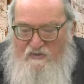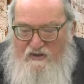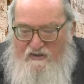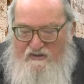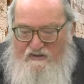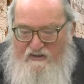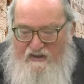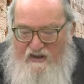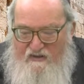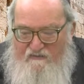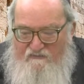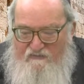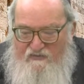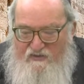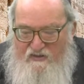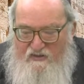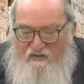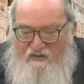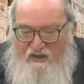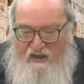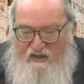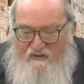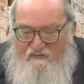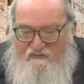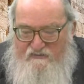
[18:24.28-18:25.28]
But
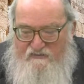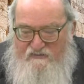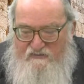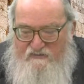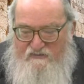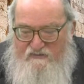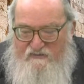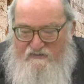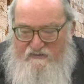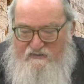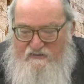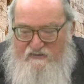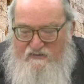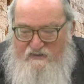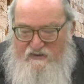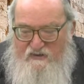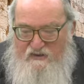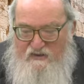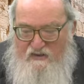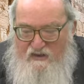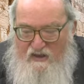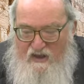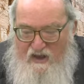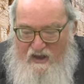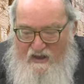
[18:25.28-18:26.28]
nevertheless,
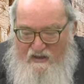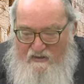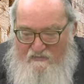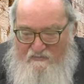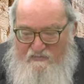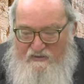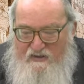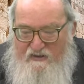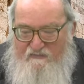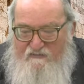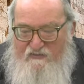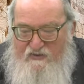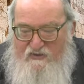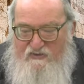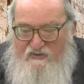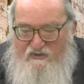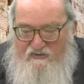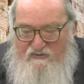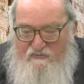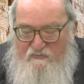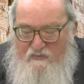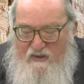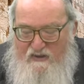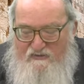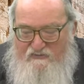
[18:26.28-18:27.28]
I am giving
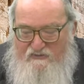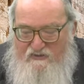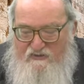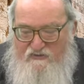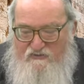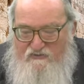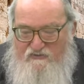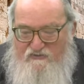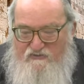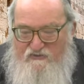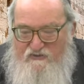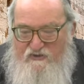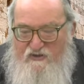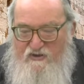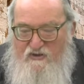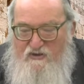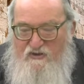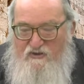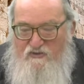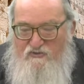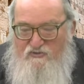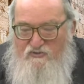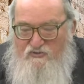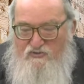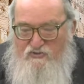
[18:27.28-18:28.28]
this message.
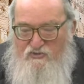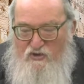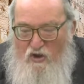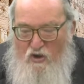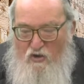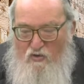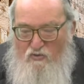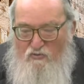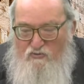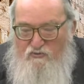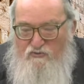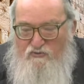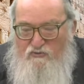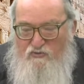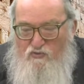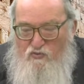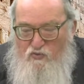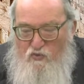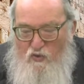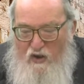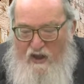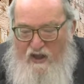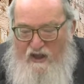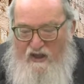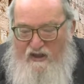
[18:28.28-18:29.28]
Don't
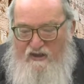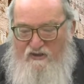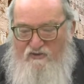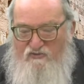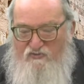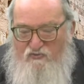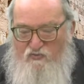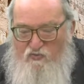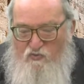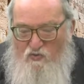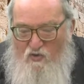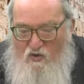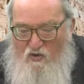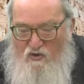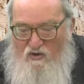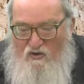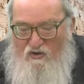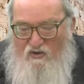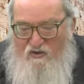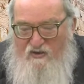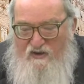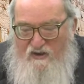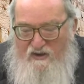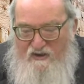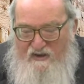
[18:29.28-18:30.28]
wage
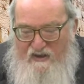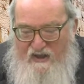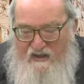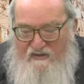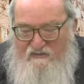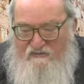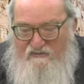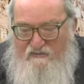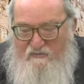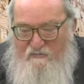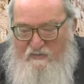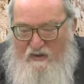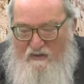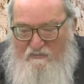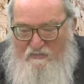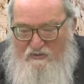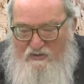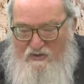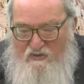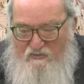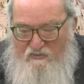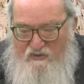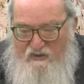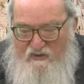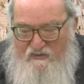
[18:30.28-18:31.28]
war against the
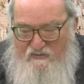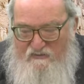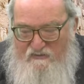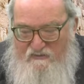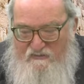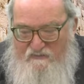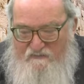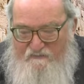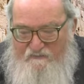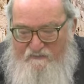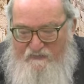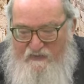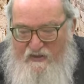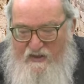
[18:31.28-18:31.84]
Babylonians.